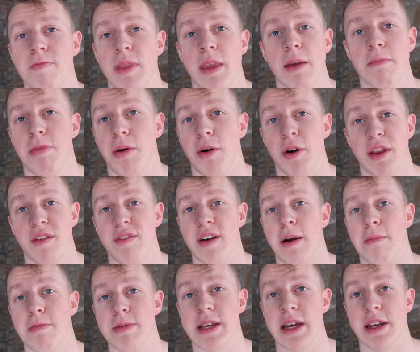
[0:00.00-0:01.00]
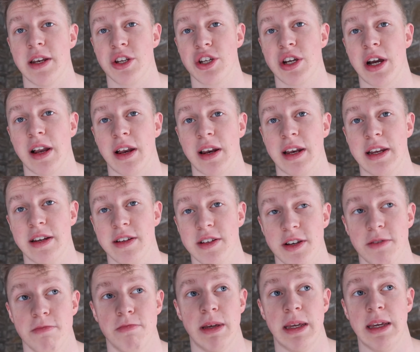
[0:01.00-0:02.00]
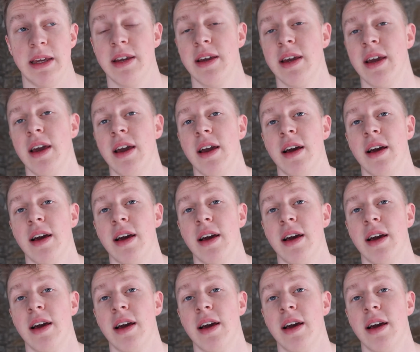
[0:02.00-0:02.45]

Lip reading: body fat percentage calculators can be.